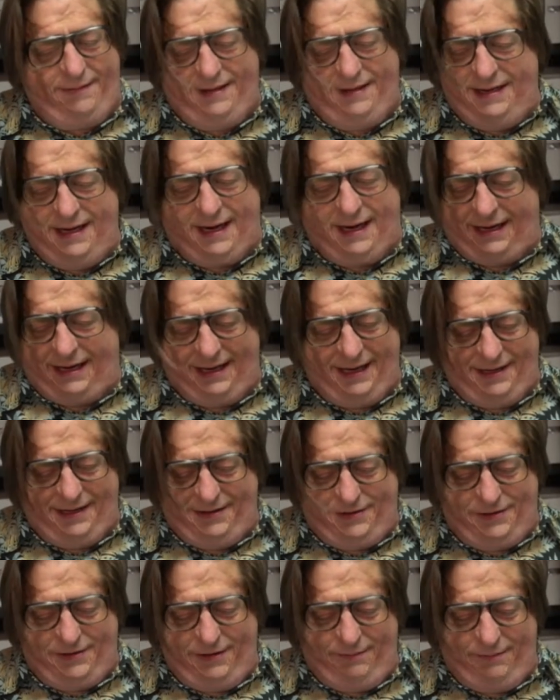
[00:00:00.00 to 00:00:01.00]

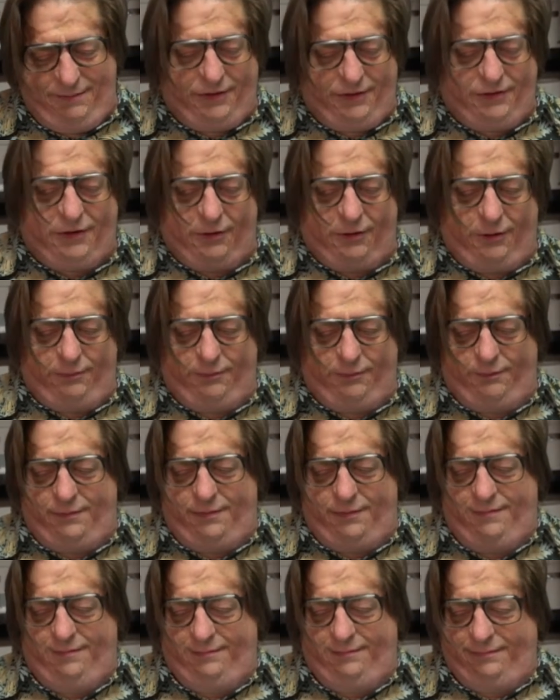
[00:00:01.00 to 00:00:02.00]
you're still...
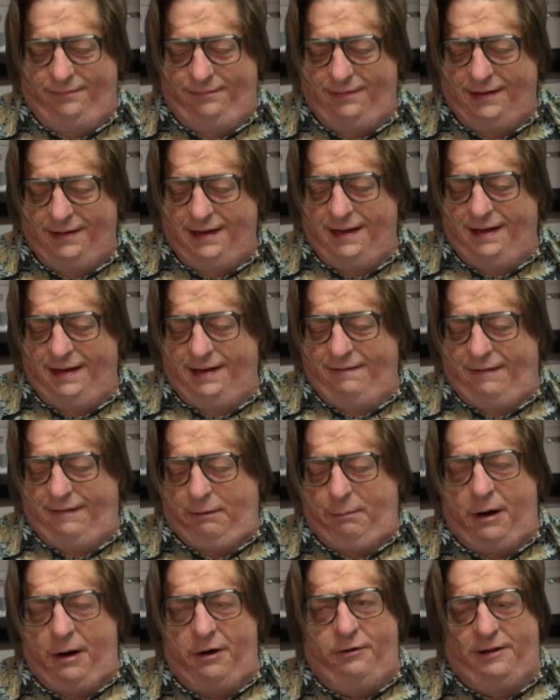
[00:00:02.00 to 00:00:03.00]

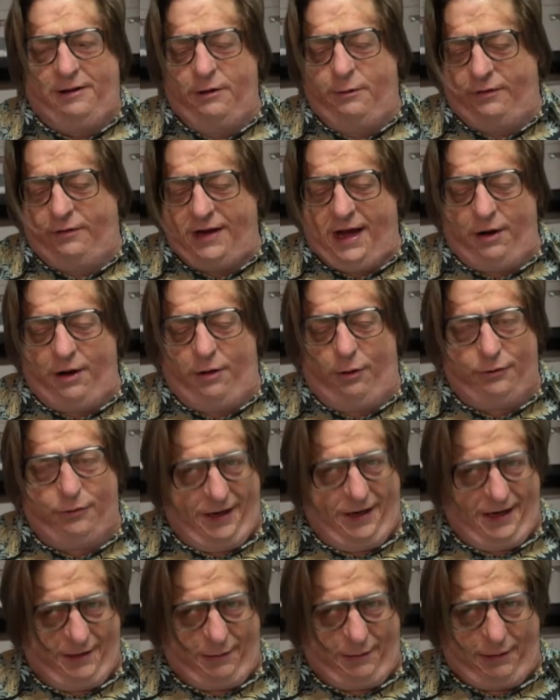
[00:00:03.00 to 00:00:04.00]
Like, Marjorie Liu does not hold
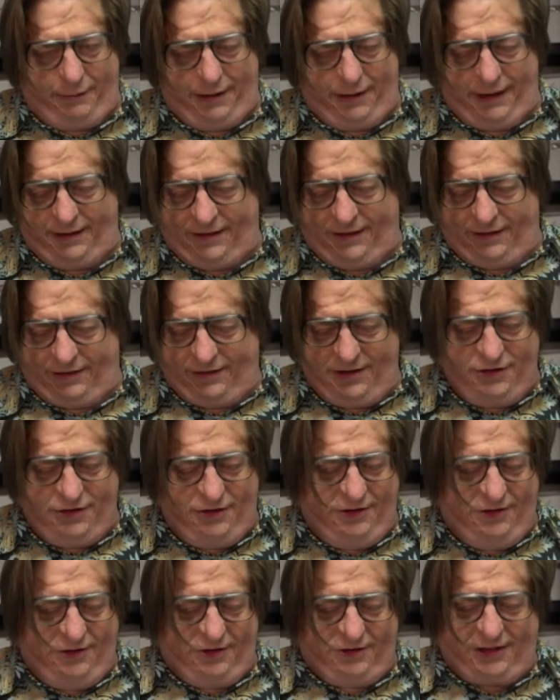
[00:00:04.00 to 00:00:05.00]
your hand while writing this.
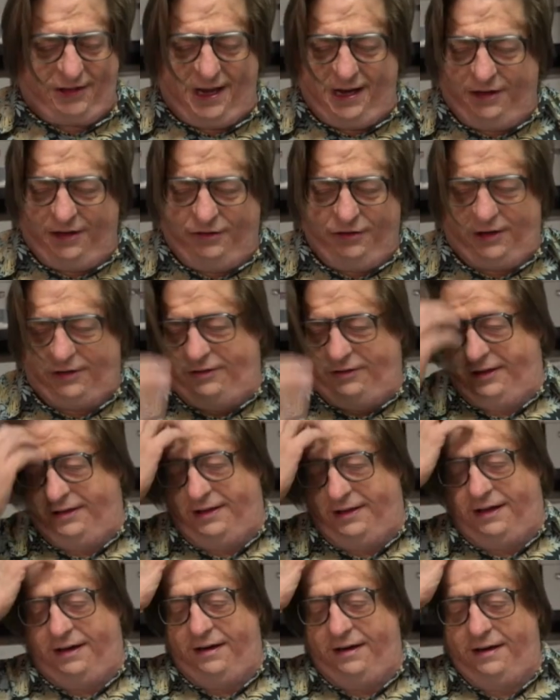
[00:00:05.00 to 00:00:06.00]
She just kind of chucks you
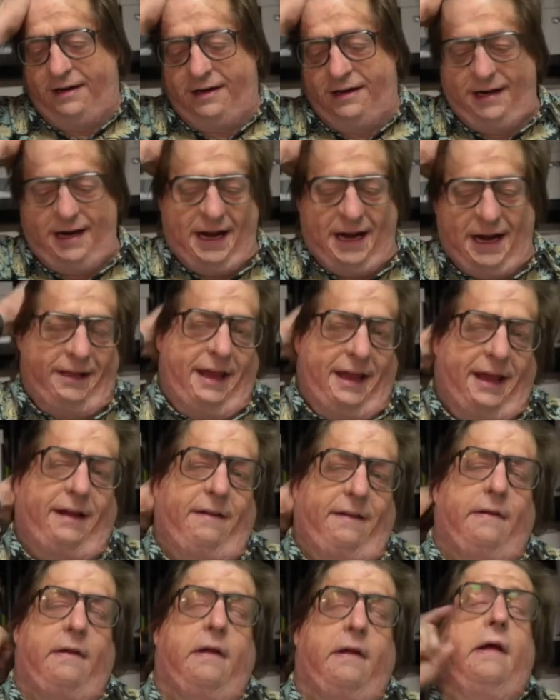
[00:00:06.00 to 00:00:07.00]
in there and,
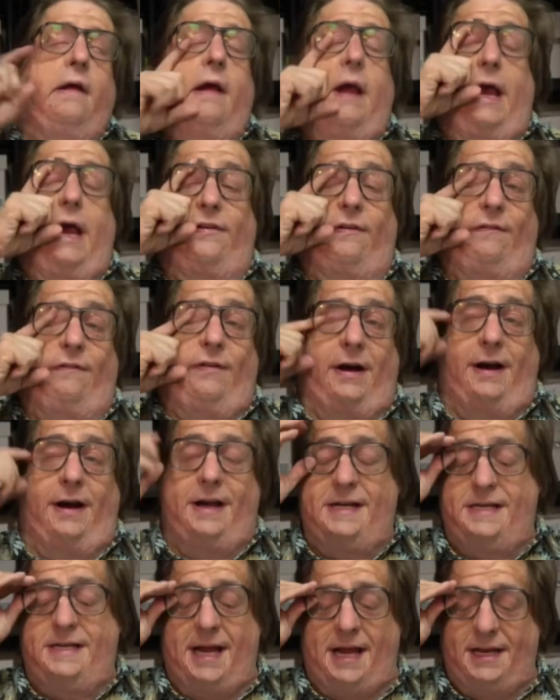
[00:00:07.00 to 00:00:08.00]
like, has a
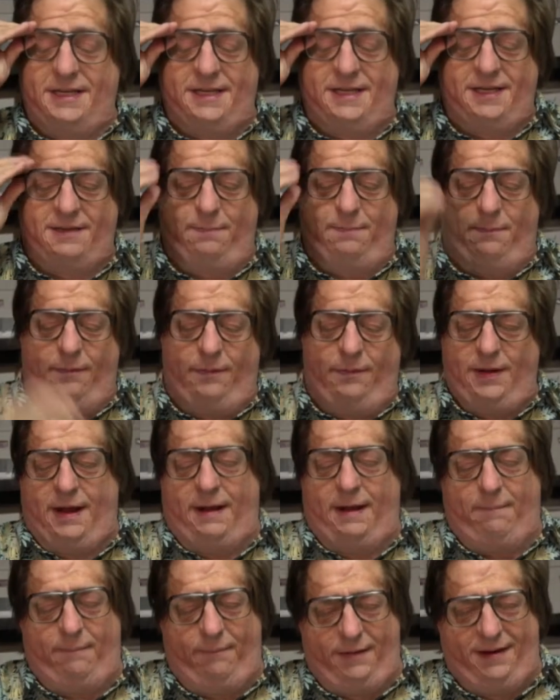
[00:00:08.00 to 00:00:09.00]
very dense...
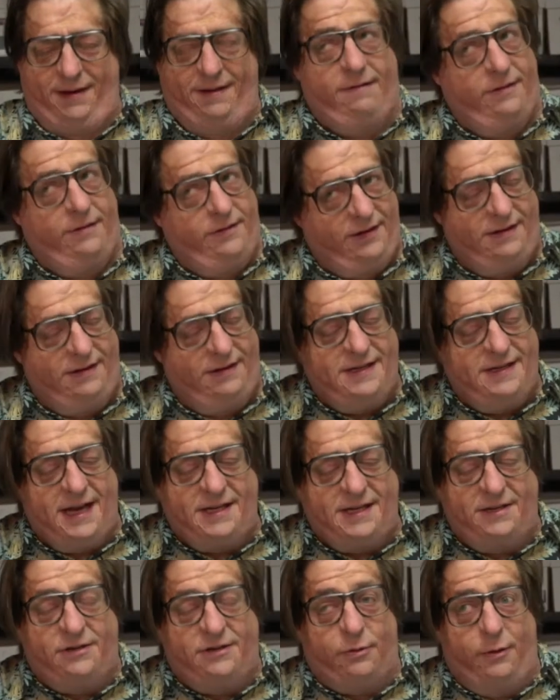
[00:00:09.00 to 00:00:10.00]
And, see,
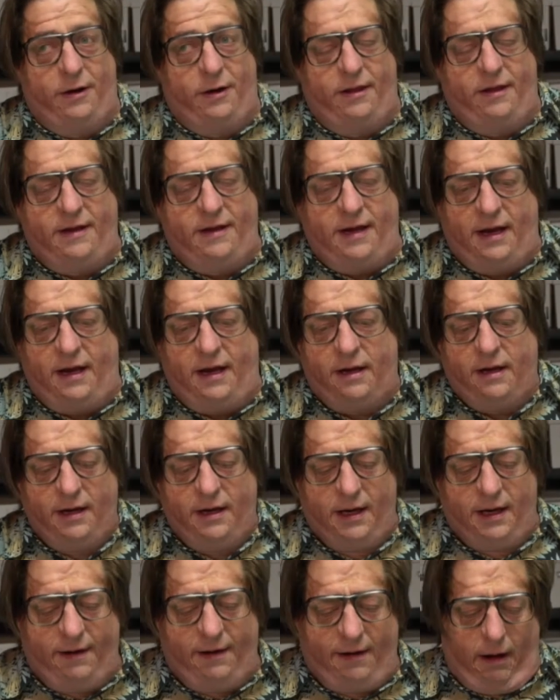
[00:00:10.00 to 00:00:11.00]
dense, it's a word of the day.
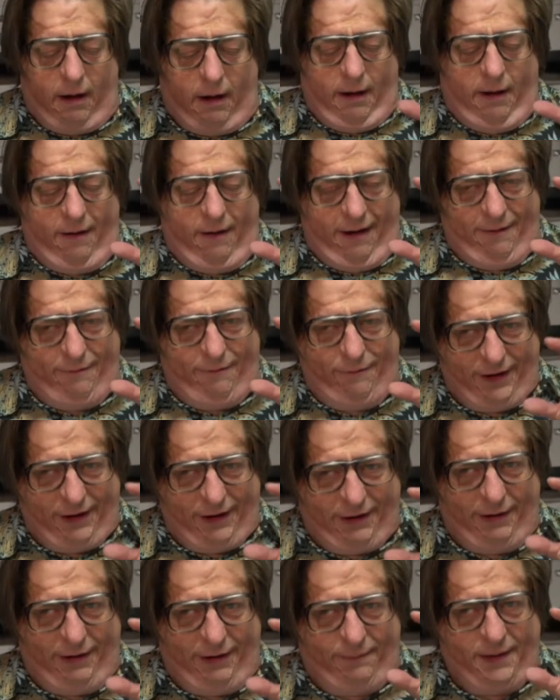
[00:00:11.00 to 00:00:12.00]

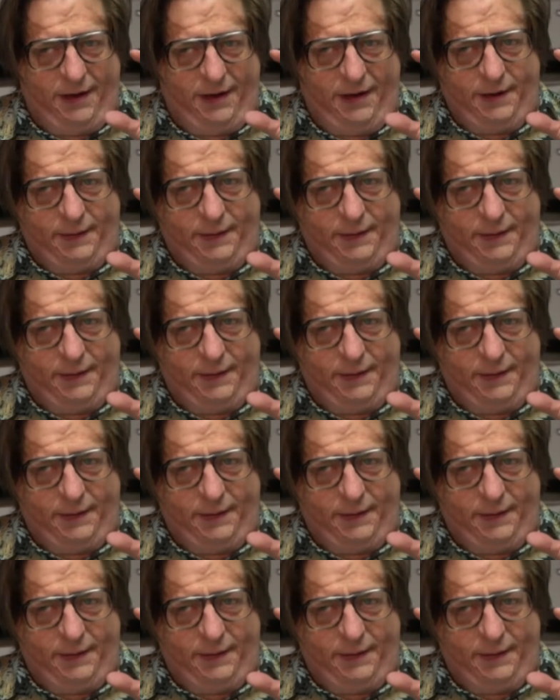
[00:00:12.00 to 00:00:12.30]
Very